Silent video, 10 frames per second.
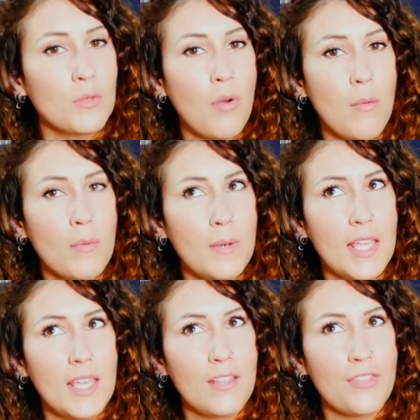was
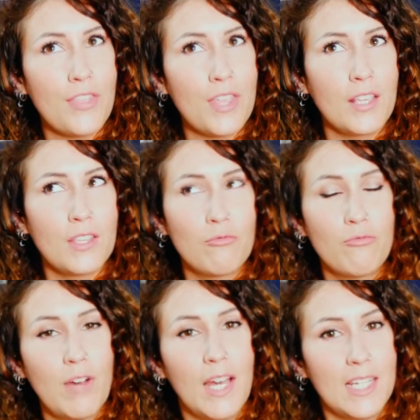probably the thing that
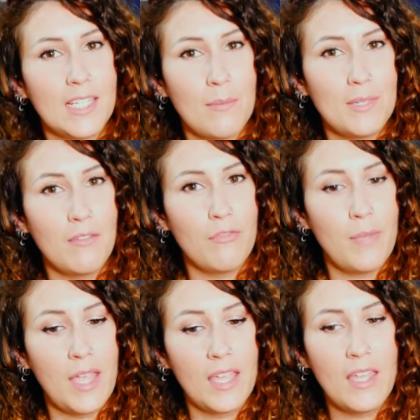really tipped it for
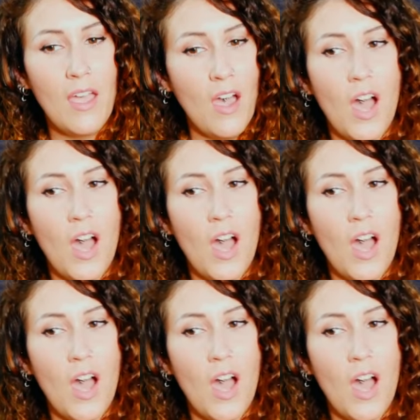me.